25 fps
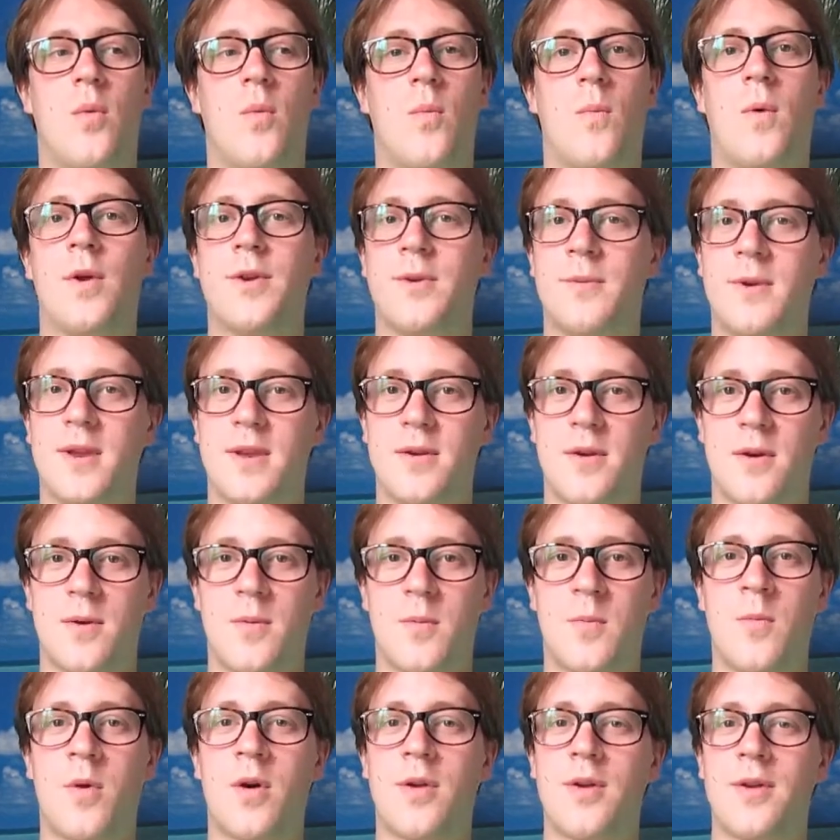what do we t-
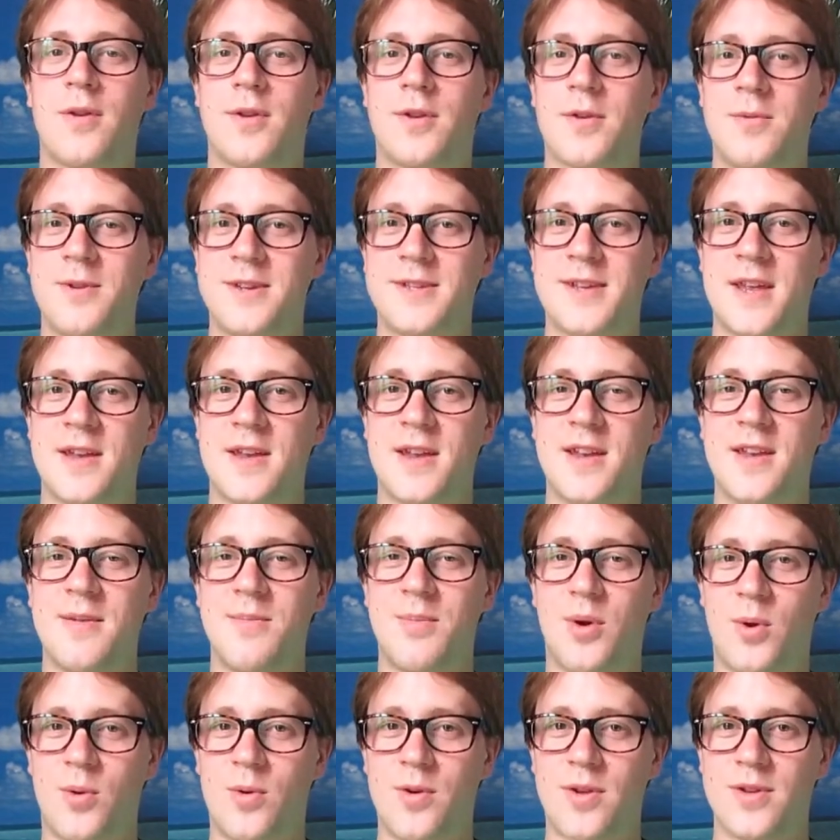what do we set any
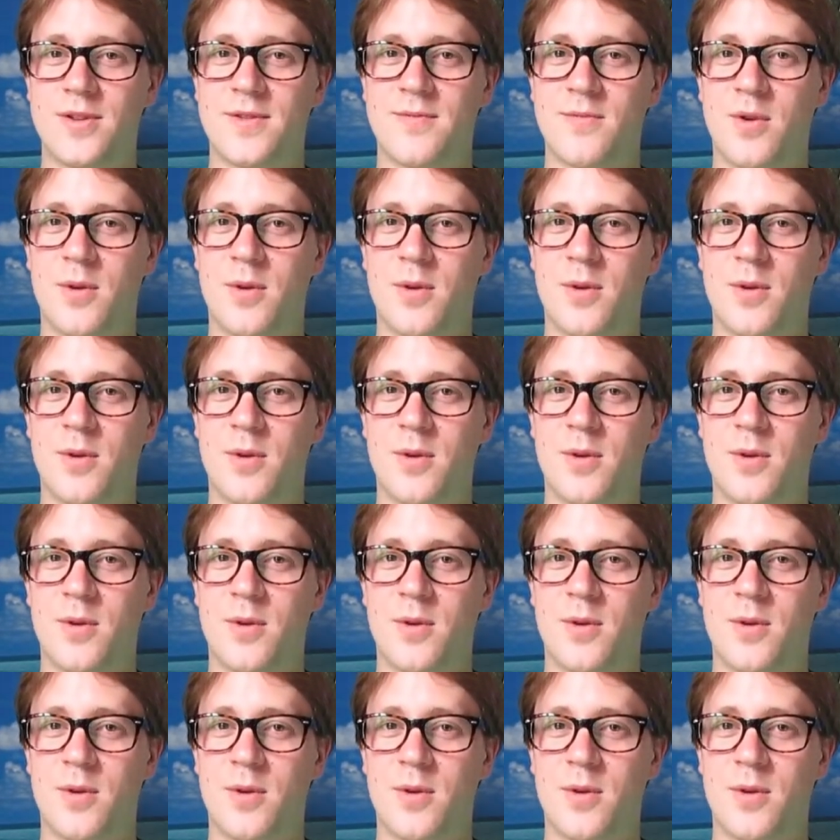borders of